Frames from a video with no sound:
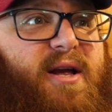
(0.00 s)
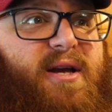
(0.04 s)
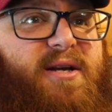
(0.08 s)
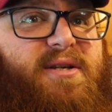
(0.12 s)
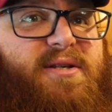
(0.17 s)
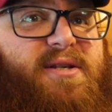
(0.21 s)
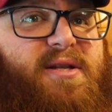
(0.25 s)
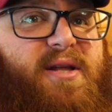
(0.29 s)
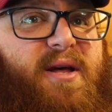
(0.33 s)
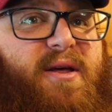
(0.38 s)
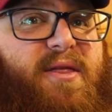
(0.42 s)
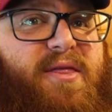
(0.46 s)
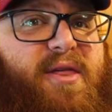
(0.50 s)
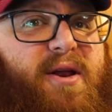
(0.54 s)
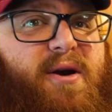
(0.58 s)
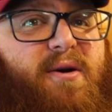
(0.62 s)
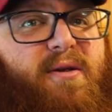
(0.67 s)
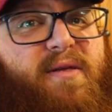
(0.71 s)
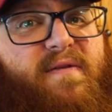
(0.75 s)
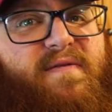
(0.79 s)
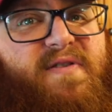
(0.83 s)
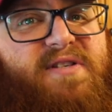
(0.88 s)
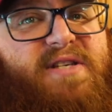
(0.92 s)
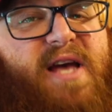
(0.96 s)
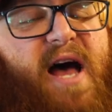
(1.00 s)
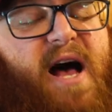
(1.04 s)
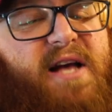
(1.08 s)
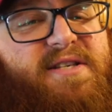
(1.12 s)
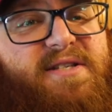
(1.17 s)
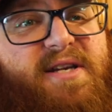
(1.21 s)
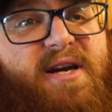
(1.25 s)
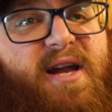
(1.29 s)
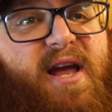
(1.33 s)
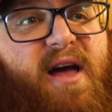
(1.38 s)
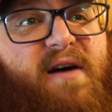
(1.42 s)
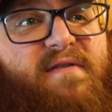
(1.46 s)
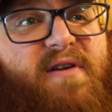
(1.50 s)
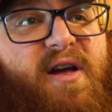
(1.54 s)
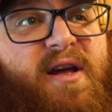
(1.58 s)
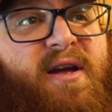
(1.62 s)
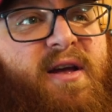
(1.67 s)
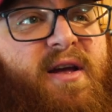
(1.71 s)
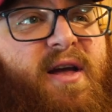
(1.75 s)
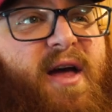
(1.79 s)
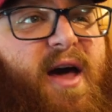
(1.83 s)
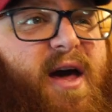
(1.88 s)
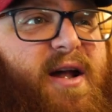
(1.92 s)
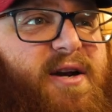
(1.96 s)
it is, the thinner the viscosity of it.
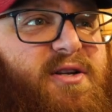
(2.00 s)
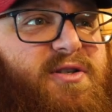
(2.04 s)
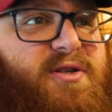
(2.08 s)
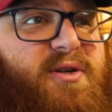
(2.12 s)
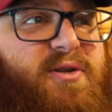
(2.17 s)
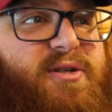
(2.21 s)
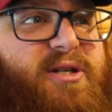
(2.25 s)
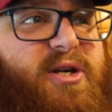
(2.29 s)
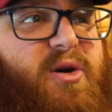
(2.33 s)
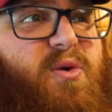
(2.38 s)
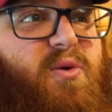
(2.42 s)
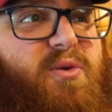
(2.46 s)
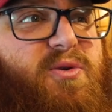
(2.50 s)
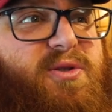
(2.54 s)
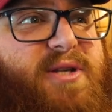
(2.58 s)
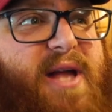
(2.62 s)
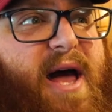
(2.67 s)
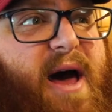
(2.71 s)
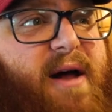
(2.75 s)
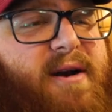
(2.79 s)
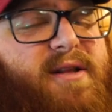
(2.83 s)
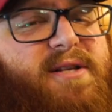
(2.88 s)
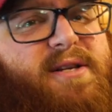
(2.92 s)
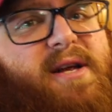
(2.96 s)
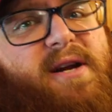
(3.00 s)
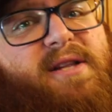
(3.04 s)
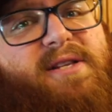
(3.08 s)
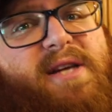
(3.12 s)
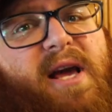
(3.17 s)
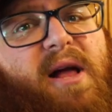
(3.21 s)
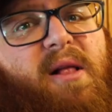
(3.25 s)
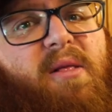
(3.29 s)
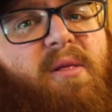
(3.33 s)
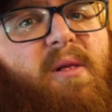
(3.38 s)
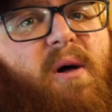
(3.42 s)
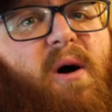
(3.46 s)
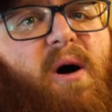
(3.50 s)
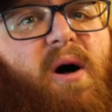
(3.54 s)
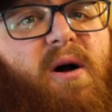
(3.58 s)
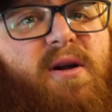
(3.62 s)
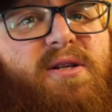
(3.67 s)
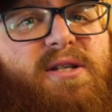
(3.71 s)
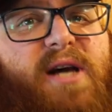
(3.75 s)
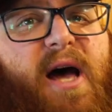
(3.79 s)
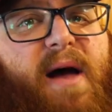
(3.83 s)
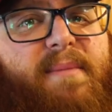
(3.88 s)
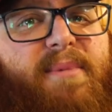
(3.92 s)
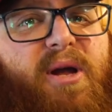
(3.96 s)
And as soon as it cools down, it's gonna take a
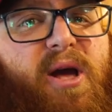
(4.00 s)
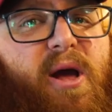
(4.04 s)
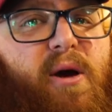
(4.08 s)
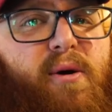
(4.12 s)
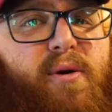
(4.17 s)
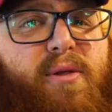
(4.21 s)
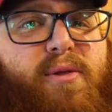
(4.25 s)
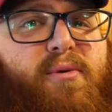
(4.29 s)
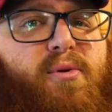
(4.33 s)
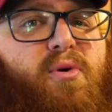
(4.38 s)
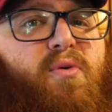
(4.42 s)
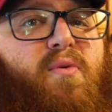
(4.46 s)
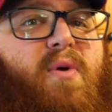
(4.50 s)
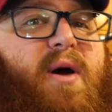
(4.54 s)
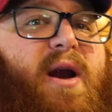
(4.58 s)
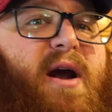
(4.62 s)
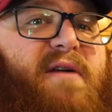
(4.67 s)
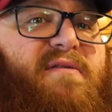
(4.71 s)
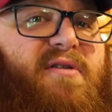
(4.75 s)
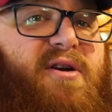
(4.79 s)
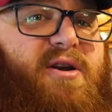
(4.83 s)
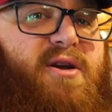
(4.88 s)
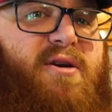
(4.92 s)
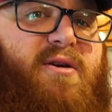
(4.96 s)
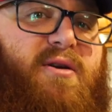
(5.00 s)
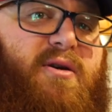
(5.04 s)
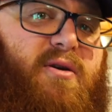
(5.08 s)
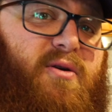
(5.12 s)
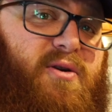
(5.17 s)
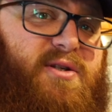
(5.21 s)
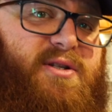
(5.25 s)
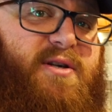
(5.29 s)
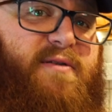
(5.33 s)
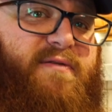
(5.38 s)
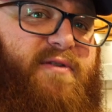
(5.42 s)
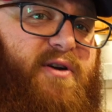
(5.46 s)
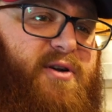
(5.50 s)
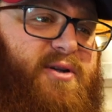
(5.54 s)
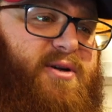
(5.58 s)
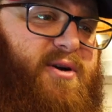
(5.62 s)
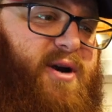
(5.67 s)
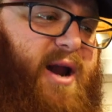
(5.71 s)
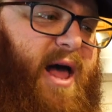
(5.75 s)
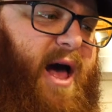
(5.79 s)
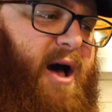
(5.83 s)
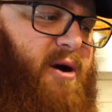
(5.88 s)
long time to go through whatever you use to filter it